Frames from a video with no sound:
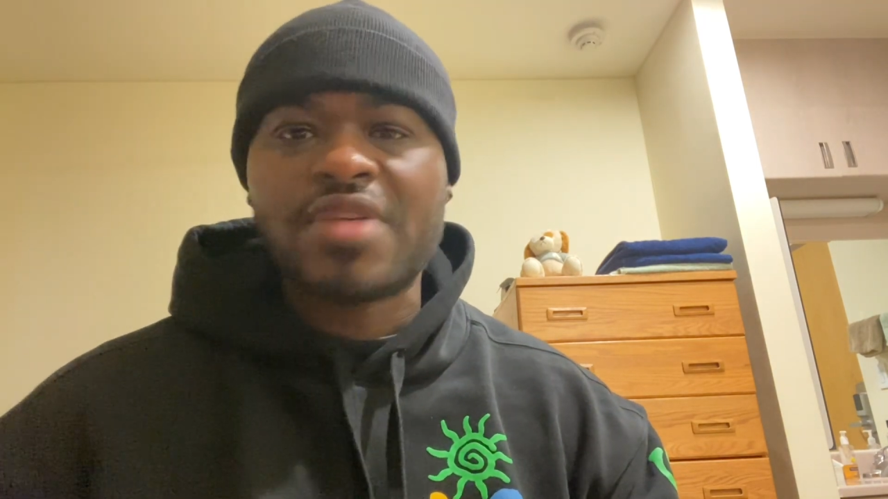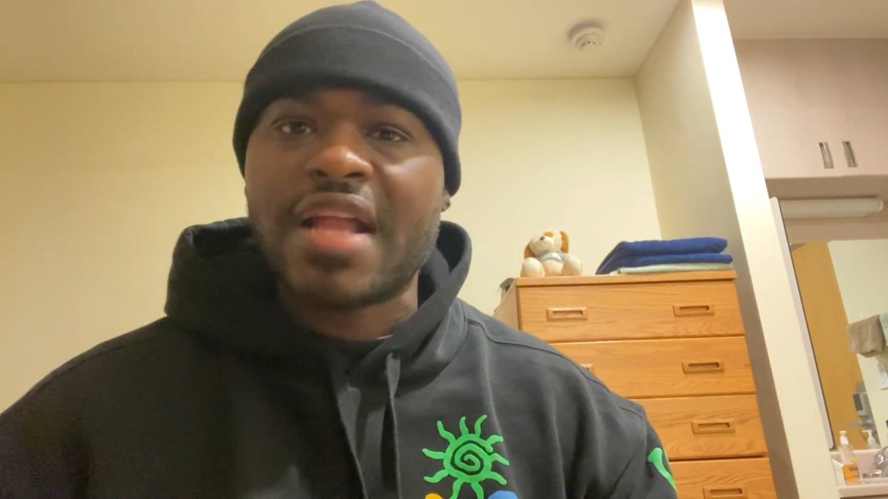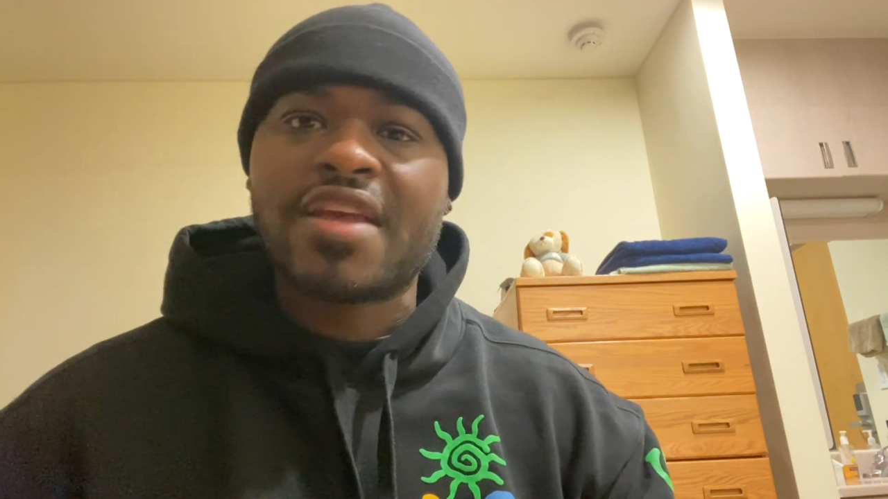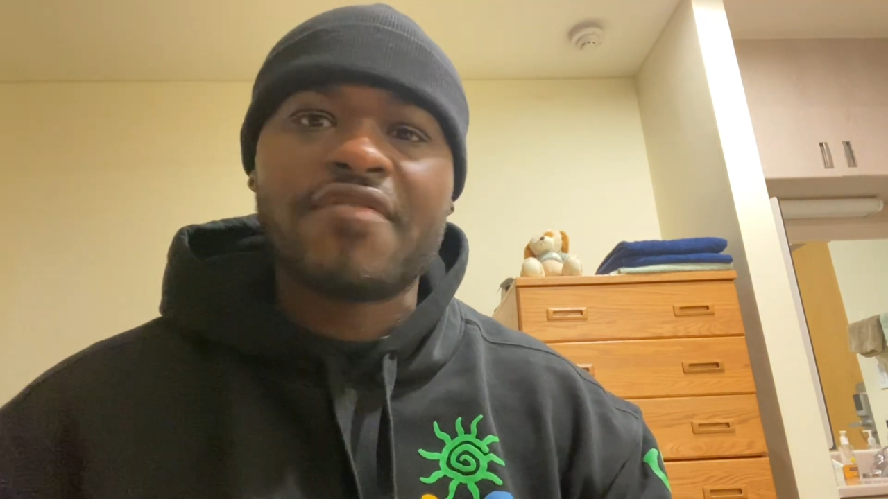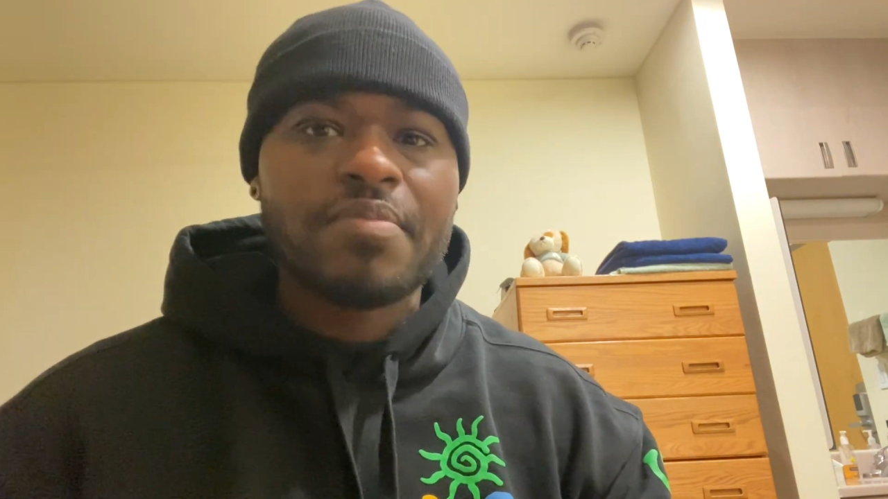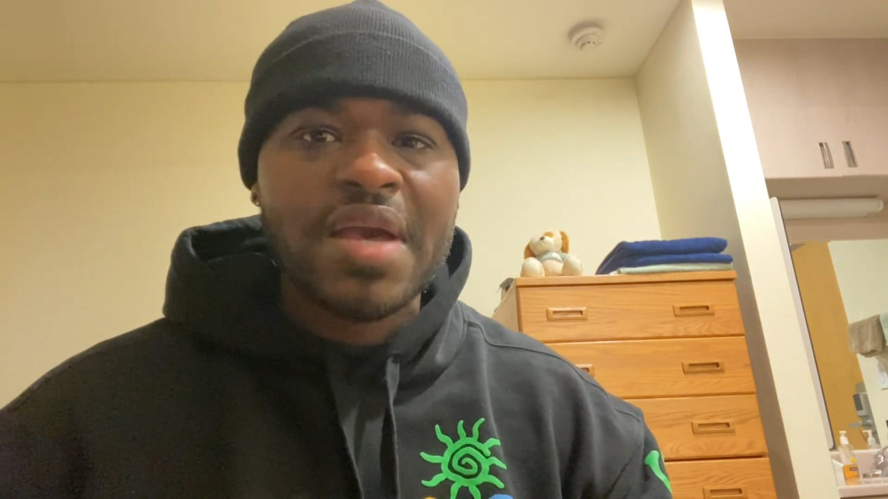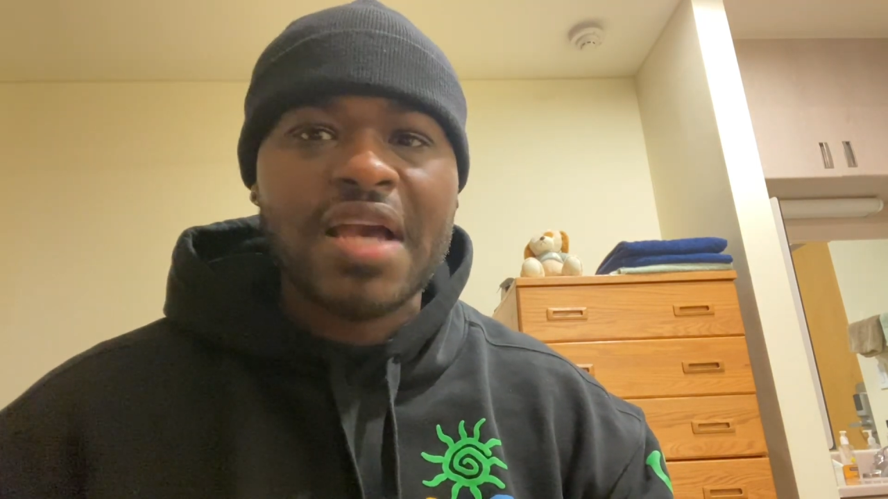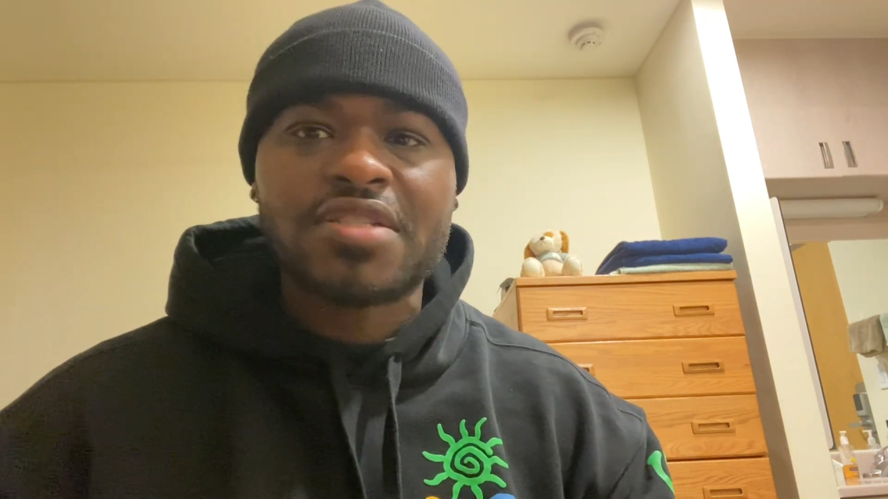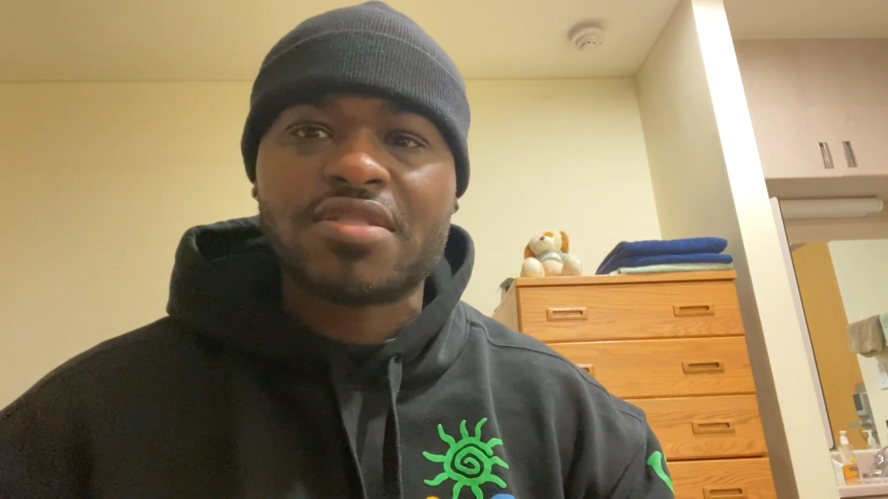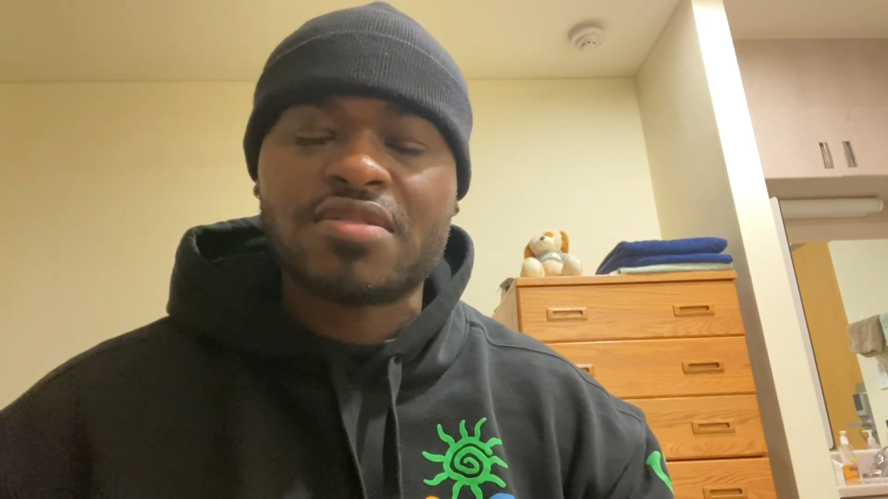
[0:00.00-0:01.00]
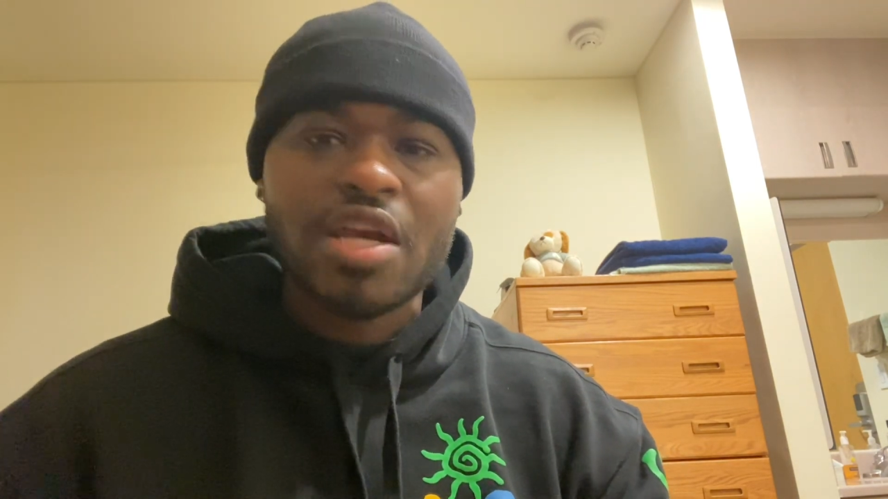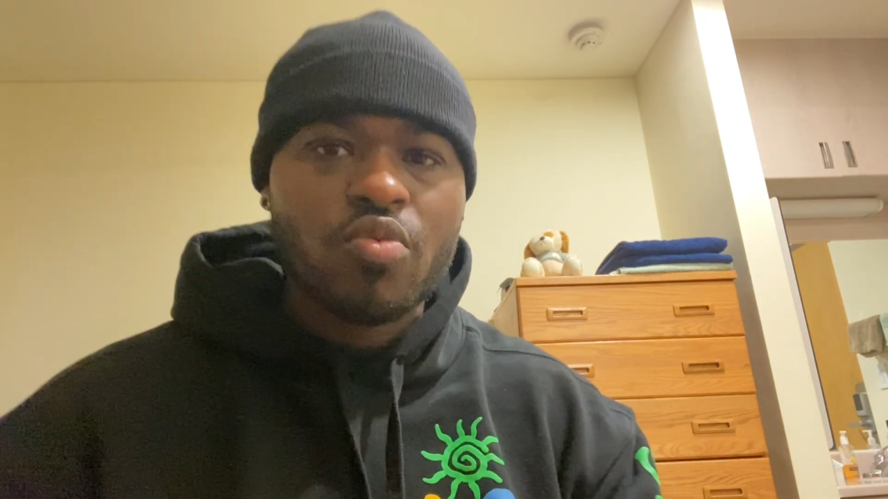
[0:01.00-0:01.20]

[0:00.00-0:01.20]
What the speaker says: got to give compassion. Like,